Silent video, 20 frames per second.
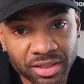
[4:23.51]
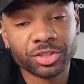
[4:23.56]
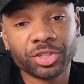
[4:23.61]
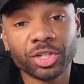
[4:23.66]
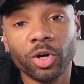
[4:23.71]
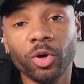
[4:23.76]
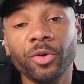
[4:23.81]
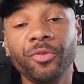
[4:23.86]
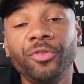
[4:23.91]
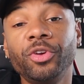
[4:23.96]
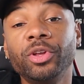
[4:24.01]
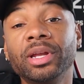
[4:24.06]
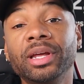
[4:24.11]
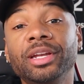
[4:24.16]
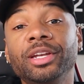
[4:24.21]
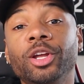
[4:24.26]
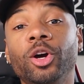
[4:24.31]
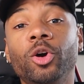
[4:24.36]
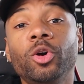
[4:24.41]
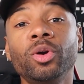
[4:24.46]
So if you
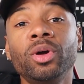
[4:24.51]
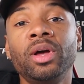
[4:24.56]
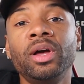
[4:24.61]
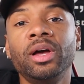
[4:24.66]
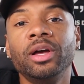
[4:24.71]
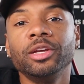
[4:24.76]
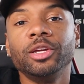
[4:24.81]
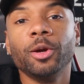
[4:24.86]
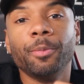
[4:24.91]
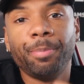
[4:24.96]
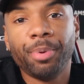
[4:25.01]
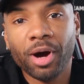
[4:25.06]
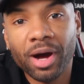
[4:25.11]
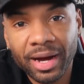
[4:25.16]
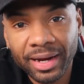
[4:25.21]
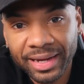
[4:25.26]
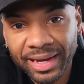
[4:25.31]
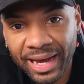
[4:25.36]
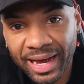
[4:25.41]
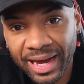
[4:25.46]
didn't know, your
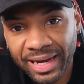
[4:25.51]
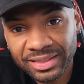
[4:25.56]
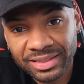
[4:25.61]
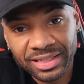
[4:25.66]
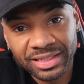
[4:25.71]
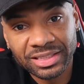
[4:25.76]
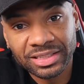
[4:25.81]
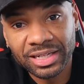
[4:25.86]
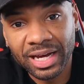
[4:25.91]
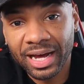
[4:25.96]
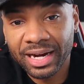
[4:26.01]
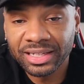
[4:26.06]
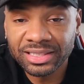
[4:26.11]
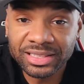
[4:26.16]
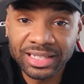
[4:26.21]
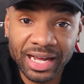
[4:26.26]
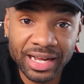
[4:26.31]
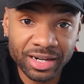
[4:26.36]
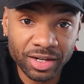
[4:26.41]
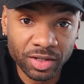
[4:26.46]
podcast is not a
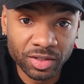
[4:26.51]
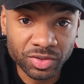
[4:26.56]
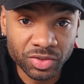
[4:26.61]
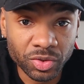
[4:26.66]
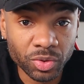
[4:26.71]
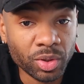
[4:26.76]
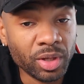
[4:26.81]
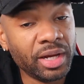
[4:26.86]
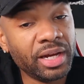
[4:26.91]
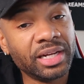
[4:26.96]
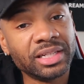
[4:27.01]
side hustle.